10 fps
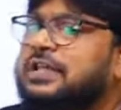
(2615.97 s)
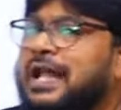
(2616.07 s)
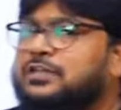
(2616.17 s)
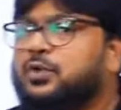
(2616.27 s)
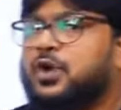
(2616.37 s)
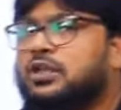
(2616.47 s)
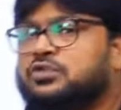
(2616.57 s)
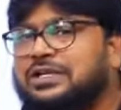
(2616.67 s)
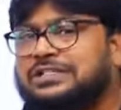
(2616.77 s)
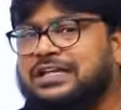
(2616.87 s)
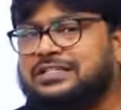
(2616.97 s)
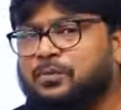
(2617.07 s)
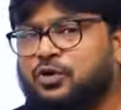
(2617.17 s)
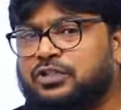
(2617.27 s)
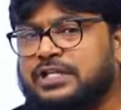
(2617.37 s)
class we also discussed
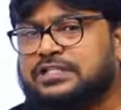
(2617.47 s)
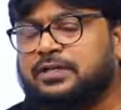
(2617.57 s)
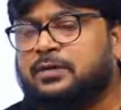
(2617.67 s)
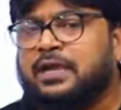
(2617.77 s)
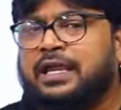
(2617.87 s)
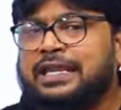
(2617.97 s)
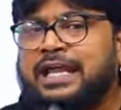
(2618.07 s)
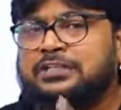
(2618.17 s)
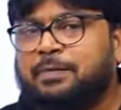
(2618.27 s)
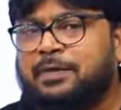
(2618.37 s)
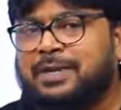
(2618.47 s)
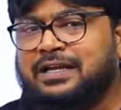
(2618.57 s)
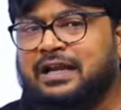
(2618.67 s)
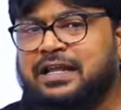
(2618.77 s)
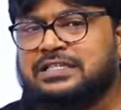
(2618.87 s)
about this. In
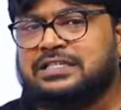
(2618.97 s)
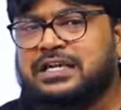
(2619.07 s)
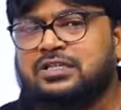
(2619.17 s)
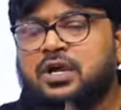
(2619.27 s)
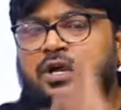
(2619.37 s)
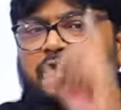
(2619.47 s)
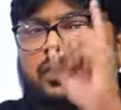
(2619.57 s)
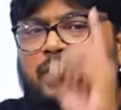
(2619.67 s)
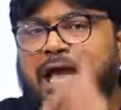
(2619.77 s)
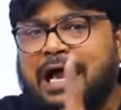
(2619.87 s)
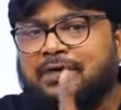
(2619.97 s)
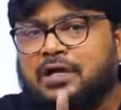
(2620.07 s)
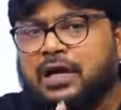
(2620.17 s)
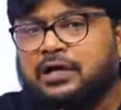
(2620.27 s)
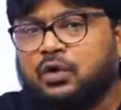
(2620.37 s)
experimental research, you will have
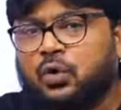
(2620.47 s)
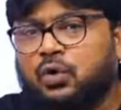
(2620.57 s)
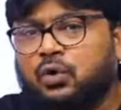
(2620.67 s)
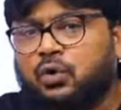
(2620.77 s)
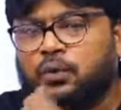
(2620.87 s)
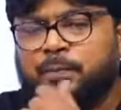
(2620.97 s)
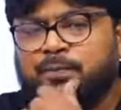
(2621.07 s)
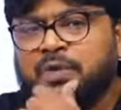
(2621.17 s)
controlled group,